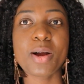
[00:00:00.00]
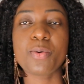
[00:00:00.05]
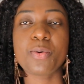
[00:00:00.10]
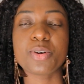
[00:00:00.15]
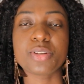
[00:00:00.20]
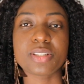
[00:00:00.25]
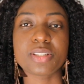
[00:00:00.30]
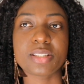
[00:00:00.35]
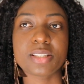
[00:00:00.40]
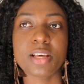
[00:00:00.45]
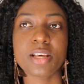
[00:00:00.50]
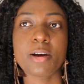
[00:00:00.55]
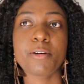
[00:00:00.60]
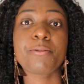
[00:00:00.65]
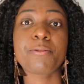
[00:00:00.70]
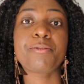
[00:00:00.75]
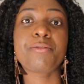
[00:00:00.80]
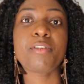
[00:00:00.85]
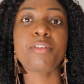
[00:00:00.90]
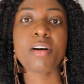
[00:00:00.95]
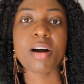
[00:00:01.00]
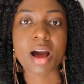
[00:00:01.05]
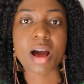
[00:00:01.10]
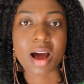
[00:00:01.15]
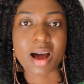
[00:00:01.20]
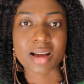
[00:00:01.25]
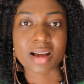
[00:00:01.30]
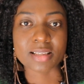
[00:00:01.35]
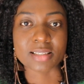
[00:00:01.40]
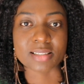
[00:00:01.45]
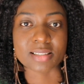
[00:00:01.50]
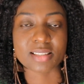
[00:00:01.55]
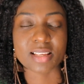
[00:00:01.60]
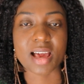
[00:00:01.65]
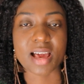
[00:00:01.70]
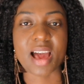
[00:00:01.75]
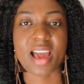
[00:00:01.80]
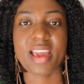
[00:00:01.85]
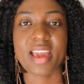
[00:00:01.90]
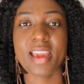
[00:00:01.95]
was 4 hours
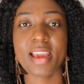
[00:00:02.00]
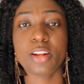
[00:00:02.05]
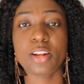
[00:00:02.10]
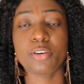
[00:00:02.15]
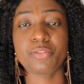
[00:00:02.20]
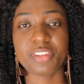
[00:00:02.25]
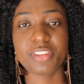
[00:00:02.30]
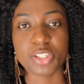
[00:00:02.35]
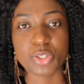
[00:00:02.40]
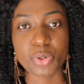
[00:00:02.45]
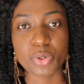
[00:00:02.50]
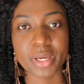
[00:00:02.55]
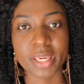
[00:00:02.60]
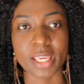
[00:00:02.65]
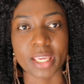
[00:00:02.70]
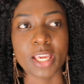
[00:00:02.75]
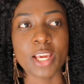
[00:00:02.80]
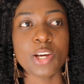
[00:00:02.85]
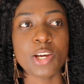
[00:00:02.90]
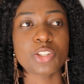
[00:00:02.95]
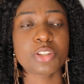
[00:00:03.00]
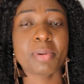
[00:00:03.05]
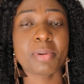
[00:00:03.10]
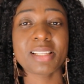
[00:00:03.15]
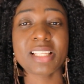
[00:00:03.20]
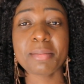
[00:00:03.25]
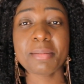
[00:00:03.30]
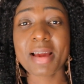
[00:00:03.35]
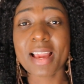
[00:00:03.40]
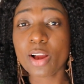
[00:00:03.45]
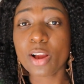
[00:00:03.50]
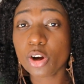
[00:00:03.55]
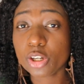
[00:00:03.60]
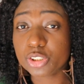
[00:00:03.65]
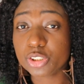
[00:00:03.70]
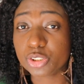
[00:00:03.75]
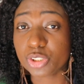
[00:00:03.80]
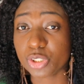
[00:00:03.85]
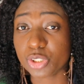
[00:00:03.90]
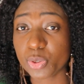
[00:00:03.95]
ahead of the UK. So by the time I
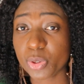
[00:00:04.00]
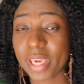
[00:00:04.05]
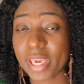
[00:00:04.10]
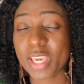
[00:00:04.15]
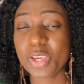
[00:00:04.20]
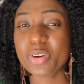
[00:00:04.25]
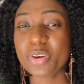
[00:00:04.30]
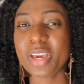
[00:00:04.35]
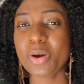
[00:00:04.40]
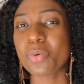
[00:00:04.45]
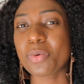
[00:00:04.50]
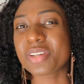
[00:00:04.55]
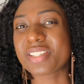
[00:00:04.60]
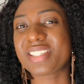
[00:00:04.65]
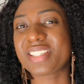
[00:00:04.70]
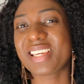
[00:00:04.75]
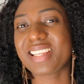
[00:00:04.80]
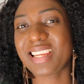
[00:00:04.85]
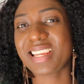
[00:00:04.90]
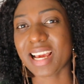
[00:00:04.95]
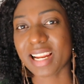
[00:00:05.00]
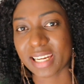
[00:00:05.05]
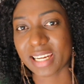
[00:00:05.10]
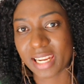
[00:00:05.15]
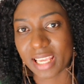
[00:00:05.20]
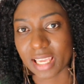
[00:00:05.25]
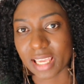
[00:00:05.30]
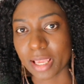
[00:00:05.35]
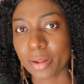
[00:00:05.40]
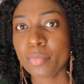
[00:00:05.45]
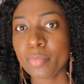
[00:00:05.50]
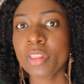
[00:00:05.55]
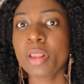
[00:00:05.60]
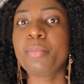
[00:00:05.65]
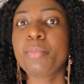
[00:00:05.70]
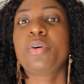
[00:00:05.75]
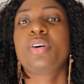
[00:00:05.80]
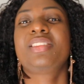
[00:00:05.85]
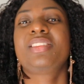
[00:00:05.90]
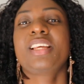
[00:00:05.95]
got to the UK was still in their day,
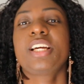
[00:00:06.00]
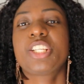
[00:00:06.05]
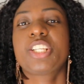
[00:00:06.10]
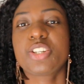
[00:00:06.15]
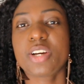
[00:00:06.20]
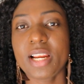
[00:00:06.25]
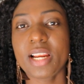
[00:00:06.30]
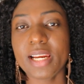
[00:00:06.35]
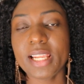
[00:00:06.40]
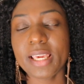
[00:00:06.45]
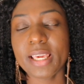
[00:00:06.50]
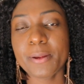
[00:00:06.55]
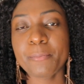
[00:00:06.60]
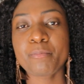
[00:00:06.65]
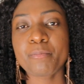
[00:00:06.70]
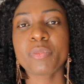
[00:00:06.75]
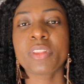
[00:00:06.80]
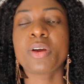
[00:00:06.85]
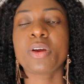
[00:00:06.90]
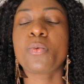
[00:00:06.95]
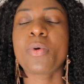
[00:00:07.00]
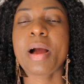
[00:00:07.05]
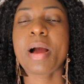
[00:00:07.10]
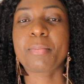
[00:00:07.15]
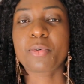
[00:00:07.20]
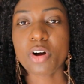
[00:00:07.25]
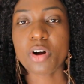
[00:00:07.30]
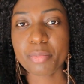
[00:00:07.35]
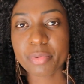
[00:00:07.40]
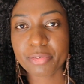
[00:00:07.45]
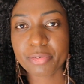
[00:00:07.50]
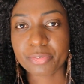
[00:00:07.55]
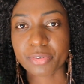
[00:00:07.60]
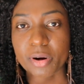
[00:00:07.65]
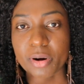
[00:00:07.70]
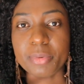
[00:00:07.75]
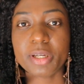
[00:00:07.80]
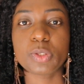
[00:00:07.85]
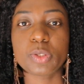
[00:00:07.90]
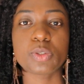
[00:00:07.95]
but naturally where I'm coming
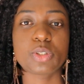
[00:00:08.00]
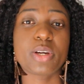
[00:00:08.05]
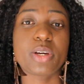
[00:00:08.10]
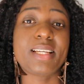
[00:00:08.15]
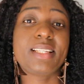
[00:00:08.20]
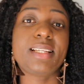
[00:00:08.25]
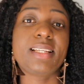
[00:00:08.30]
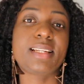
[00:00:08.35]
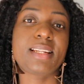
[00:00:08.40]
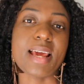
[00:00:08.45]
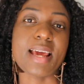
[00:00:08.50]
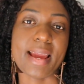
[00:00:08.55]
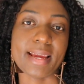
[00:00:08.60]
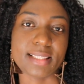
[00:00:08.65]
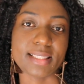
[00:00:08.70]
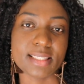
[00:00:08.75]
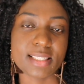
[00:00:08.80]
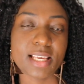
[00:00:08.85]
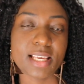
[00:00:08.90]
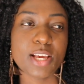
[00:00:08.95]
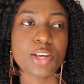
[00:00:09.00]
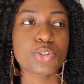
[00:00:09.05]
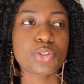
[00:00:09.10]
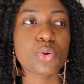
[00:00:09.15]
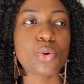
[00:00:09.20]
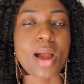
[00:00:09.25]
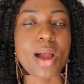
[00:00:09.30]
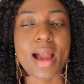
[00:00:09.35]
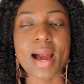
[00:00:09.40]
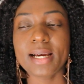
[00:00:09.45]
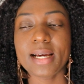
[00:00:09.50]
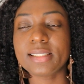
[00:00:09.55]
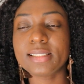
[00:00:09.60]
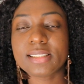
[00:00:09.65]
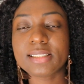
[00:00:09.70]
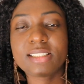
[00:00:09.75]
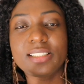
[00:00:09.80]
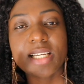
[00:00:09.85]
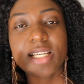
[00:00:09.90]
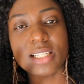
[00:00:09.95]
from, it was already night. So I had
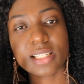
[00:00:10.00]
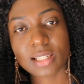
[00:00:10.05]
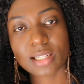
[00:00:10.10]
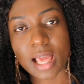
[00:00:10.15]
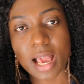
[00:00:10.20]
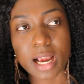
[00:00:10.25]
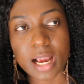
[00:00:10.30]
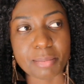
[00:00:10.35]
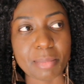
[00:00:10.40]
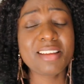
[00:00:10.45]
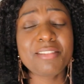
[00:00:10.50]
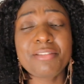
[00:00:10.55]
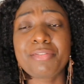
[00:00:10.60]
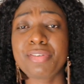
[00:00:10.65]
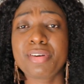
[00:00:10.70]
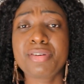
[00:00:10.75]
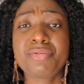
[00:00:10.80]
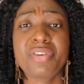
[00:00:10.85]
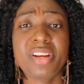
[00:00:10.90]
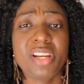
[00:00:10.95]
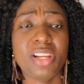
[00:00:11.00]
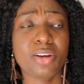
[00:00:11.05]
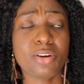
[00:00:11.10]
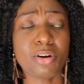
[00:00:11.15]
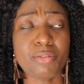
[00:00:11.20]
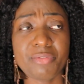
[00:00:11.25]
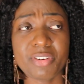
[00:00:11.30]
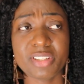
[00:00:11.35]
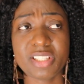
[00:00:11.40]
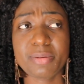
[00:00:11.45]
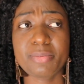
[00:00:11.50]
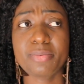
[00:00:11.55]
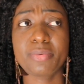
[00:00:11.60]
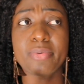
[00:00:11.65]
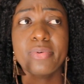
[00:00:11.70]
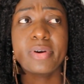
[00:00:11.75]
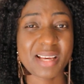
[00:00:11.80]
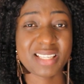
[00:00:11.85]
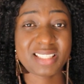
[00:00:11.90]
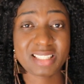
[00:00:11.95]
this jet lag. I didn't feel really
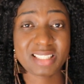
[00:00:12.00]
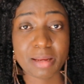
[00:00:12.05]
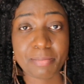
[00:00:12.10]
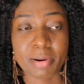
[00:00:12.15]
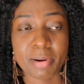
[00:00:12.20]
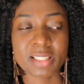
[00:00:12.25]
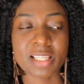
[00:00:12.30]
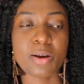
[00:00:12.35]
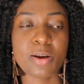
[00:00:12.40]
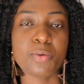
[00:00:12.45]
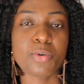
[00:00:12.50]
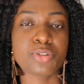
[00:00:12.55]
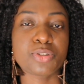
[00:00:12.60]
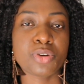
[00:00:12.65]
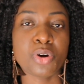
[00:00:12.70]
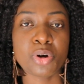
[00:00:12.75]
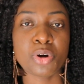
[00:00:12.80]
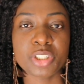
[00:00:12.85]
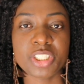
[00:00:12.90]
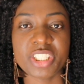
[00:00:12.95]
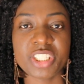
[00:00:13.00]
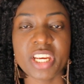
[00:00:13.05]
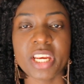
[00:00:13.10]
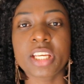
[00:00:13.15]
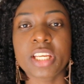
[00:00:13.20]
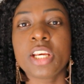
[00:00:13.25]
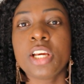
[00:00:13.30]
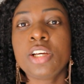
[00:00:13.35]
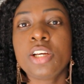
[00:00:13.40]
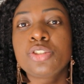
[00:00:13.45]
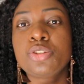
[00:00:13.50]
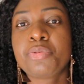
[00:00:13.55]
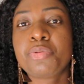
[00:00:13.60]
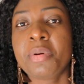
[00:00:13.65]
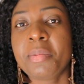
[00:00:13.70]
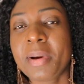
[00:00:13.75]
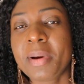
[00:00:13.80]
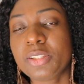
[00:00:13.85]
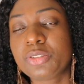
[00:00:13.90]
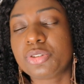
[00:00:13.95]
comfortable. My sleep pattern was all changed. So
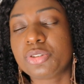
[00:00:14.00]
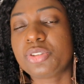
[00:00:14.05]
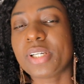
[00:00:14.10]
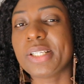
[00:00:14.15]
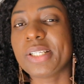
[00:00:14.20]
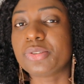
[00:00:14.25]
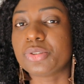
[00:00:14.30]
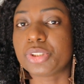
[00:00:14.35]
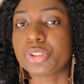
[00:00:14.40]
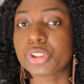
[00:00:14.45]
remember to try to